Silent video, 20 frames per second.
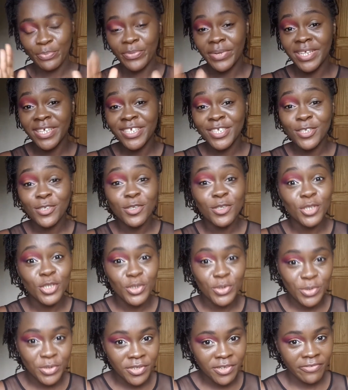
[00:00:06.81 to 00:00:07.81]
Please
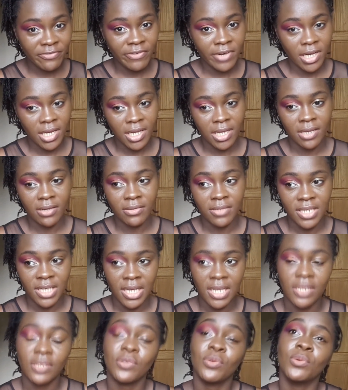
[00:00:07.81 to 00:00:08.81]
do not freak out.
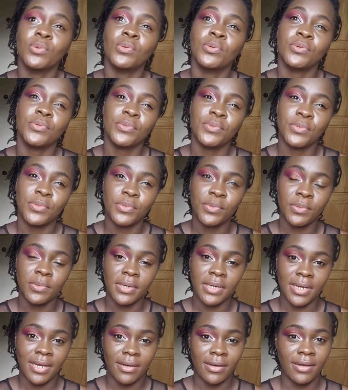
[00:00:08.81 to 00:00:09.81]
I know you
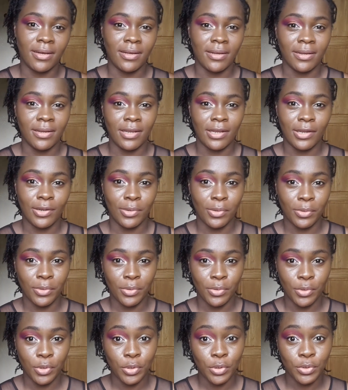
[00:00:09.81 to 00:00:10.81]
are
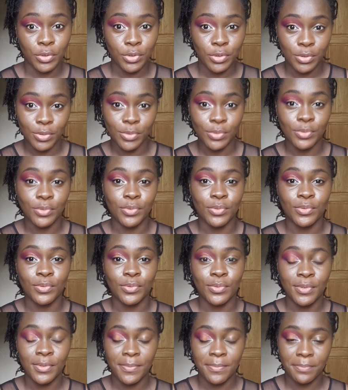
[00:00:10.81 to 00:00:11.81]
not used
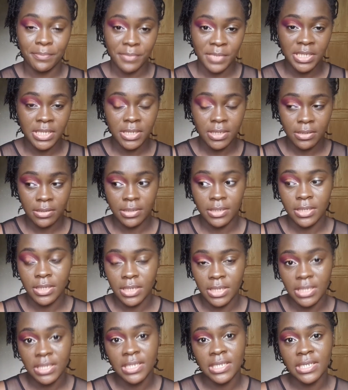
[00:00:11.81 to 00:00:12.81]
to me
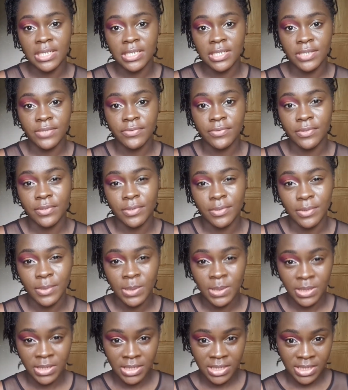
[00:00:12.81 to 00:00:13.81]
talking in English for
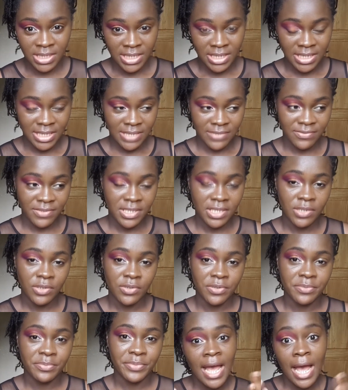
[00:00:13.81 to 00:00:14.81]
the
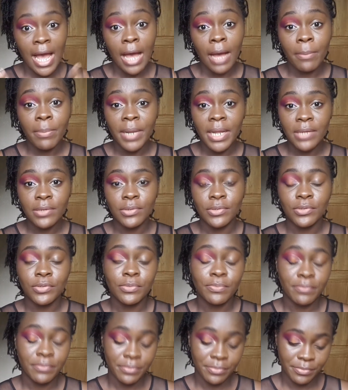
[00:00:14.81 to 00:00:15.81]
video. I plan
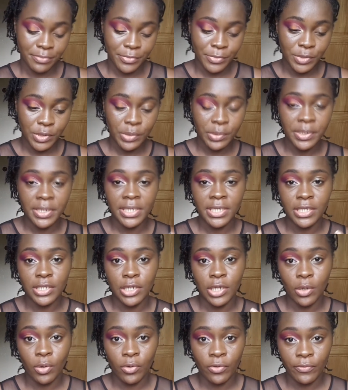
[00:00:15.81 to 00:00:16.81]
on doing
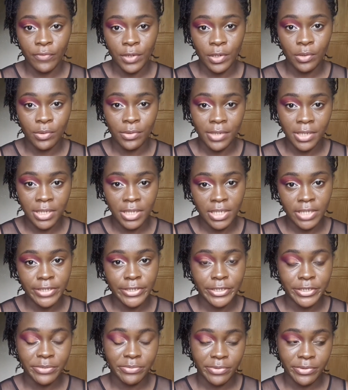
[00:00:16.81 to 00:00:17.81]
the whole video in English